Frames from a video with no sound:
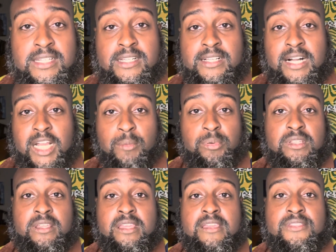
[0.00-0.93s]
a couple
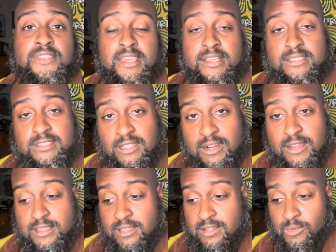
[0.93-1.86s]
of key things.
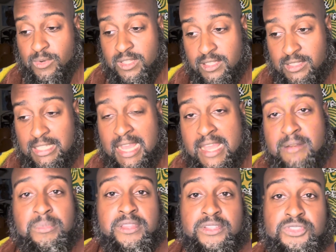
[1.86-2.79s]
What are the
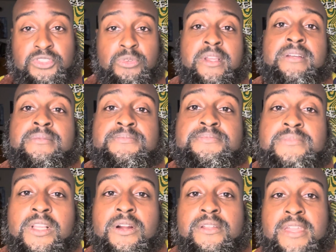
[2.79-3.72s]
Line brothers doing?
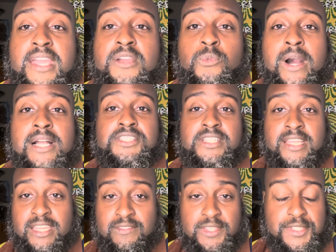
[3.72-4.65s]
Are they watching
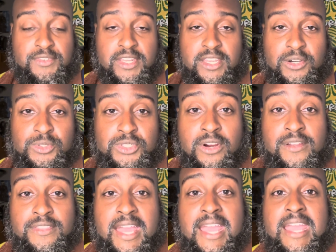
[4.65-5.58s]
any of these videos?
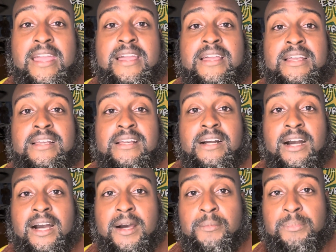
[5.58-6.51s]
Are they
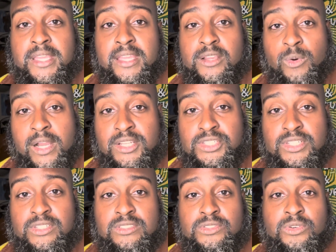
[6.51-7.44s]
being
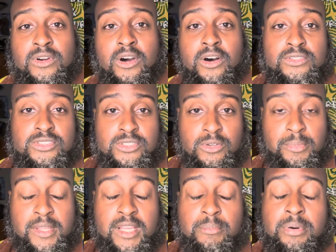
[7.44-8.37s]
questioned or also
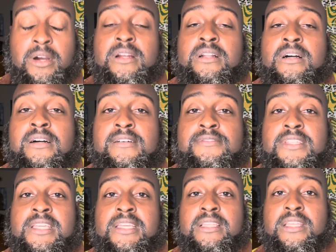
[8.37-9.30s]
being a part of
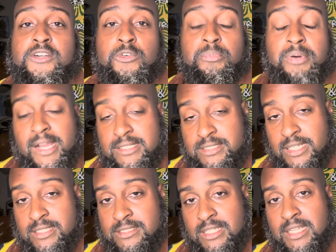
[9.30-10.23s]
the legal
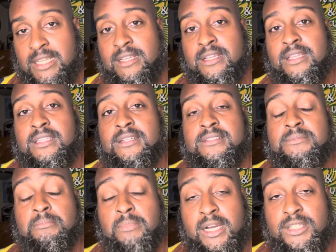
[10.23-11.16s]
process?
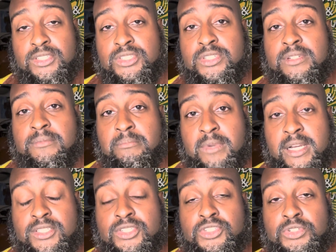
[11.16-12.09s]
There's much
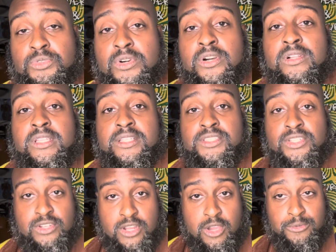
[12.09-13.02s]
too early
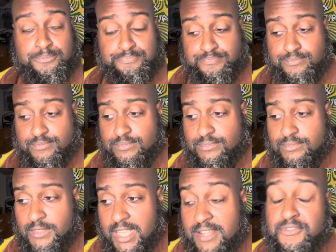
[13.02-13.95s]
to know.
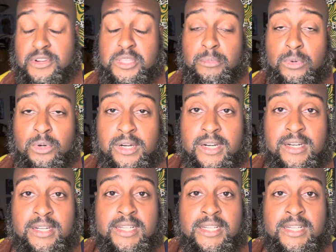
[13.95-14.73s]
And furthermore,